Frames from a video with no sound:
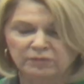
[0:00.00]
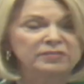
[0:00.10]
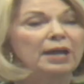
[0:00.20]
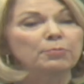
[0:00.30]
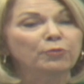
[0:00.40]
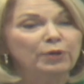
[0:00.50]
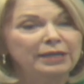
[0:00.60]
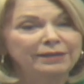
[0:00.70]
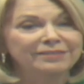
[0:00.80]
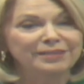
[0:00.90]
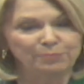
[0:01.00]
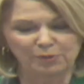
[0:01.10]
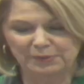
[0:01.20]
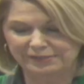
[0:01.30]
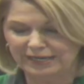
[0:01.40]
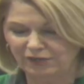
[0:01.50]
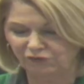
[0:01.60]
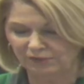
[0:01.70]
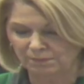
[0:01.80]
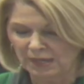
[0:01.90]
Step three is
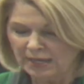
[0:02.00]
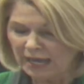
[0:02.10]
implementation,